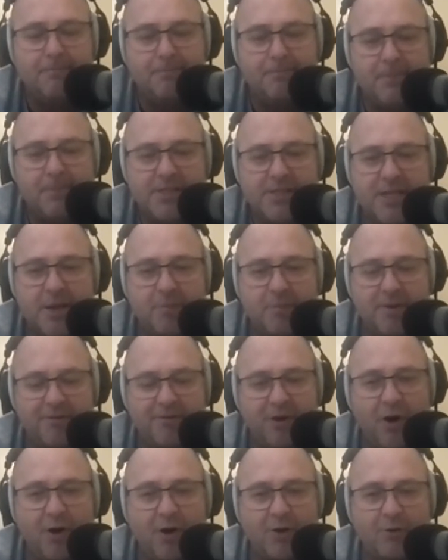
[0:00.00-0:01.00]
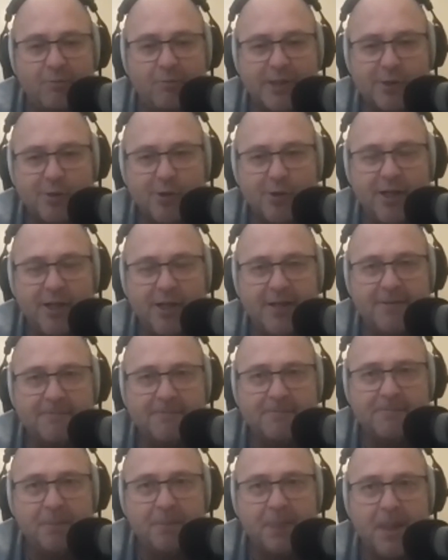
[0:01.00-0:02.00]
semi-final
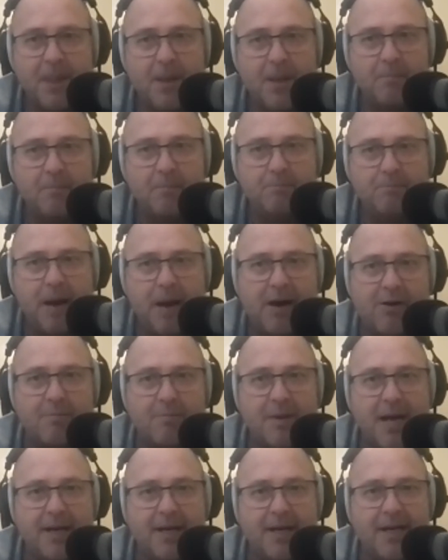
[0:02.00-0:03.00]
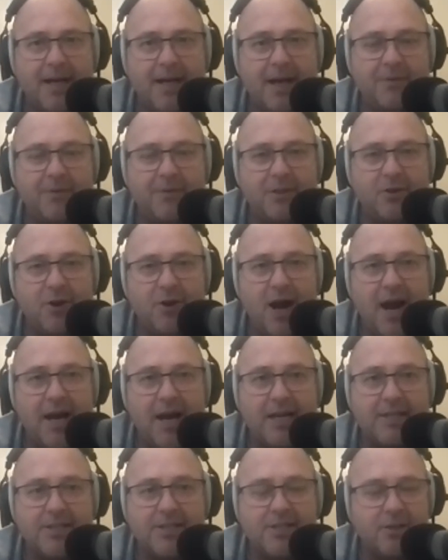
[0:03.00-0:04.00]
between Parramatta and the
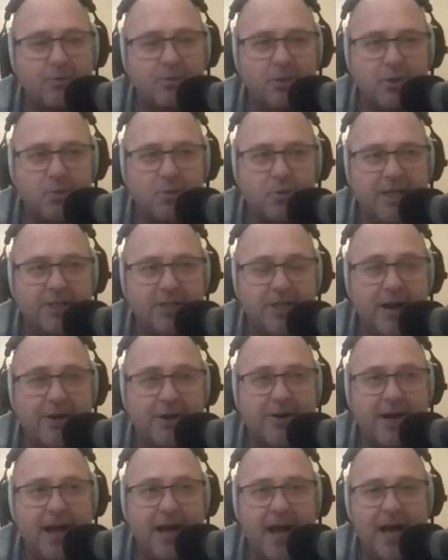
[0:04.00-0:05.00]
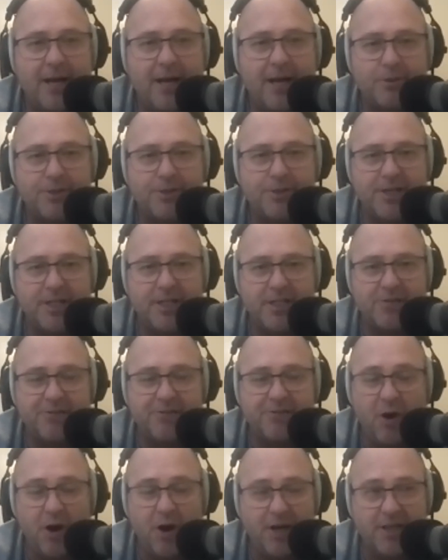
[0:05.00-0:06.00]
Dragons, and it was when Jarryd Hayne was at his
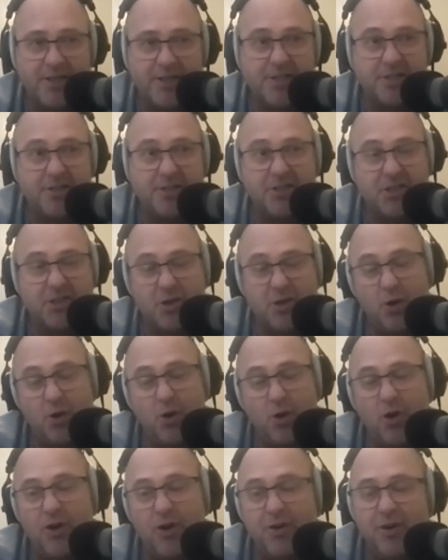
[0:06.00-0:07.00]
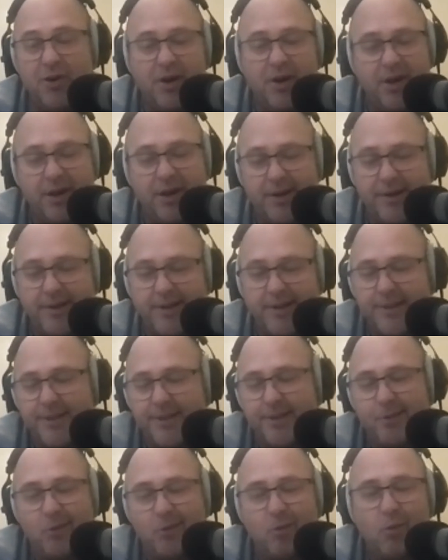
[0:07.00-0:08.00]
finest and scored
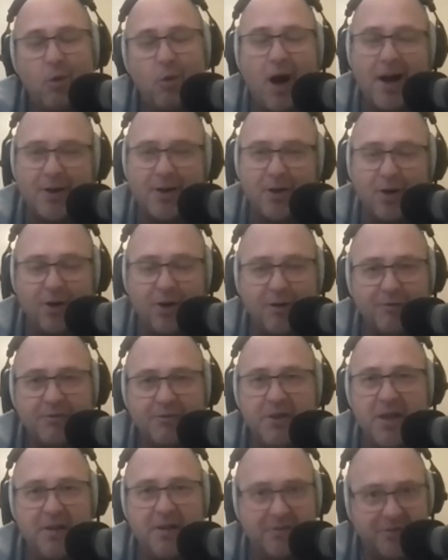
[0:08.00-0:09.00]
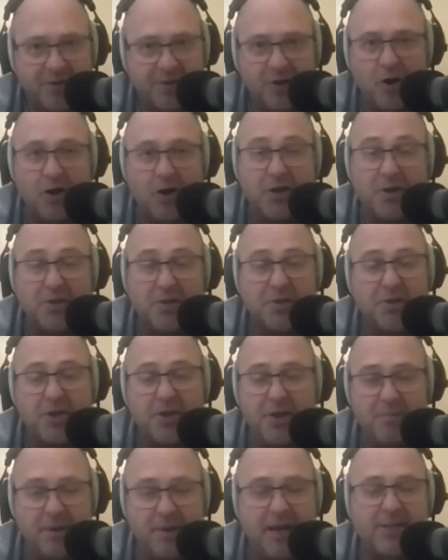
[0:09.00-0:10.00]
one of, if not
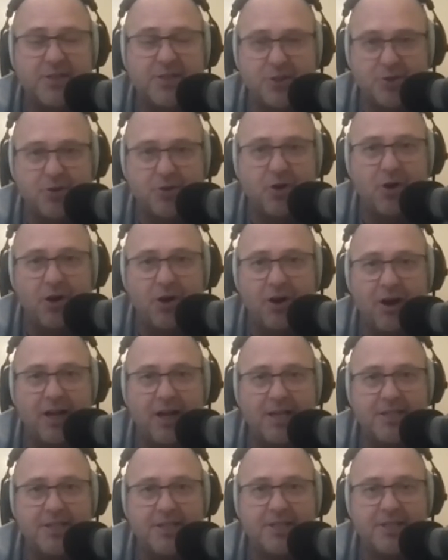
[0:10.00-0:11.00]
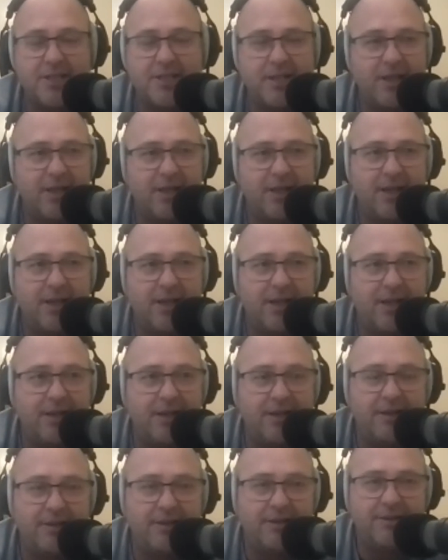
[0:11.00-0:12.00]
the best tries
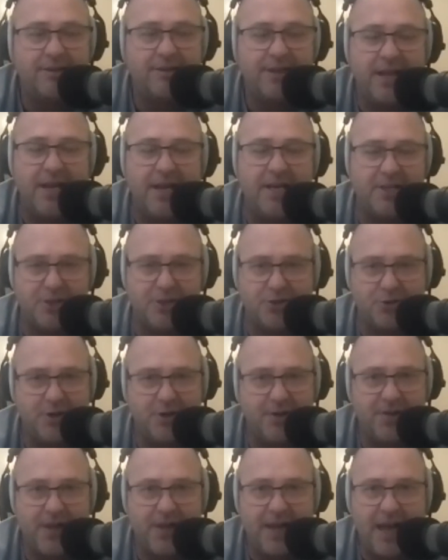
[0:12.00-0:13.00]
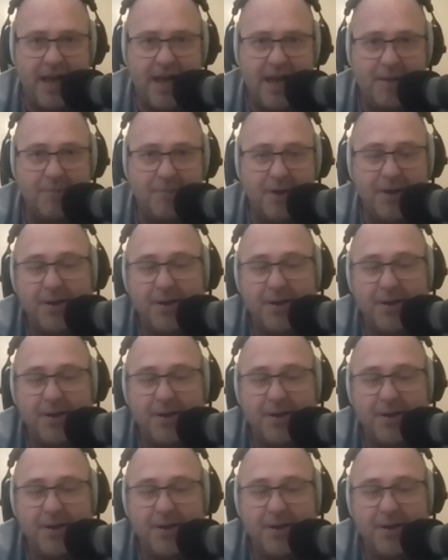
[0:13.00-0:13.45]
in the history of the game.